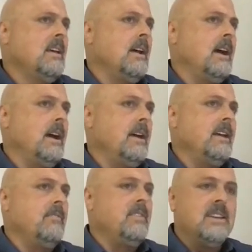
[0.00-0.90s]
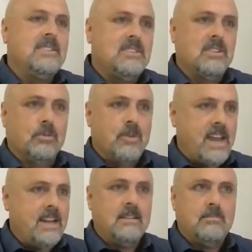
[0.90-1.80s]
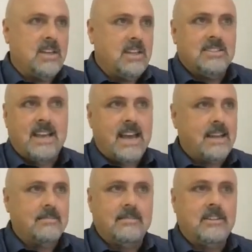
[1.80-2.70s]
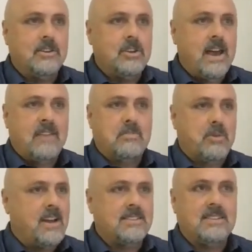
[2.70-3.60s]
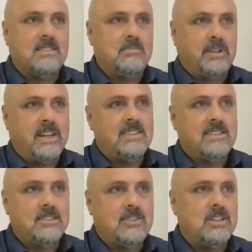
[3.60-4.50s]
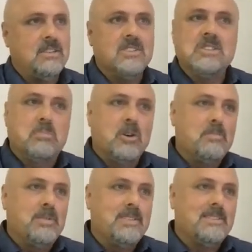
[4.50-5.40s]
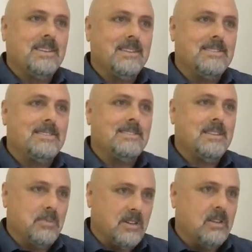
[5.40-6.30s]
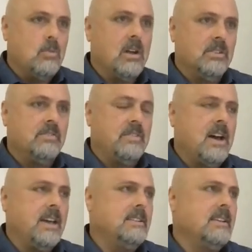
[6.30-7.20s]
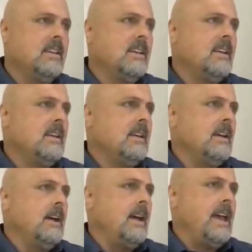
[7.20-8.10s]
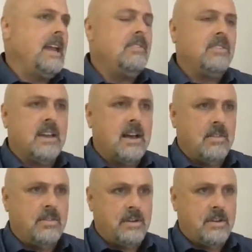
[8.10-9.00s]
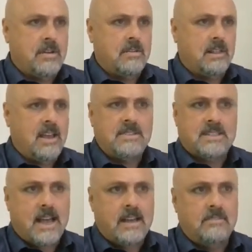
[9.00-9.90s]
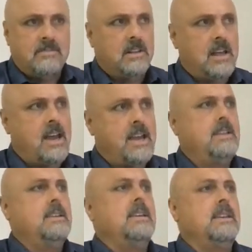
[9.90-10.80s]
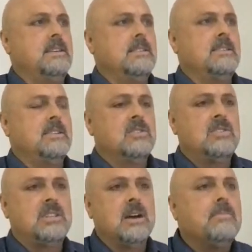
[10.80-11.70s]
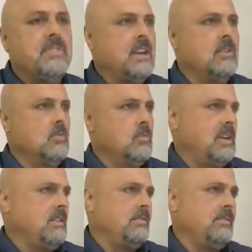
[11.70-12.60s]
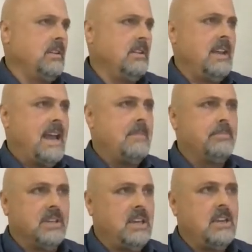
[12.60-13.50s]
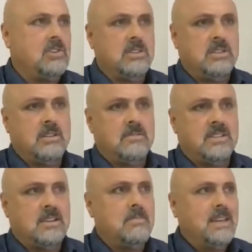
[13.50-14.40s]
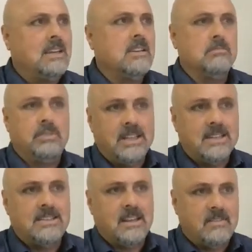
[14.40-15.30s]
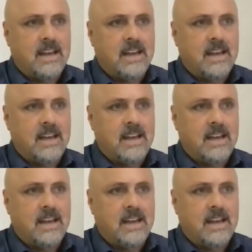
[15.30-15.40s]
uh, if it is to the right, it means that you know you have a process in place, it achieves its purpose, and it's typically well defined uh, anything on the left side of the line is there's something with an application of some incomplete set of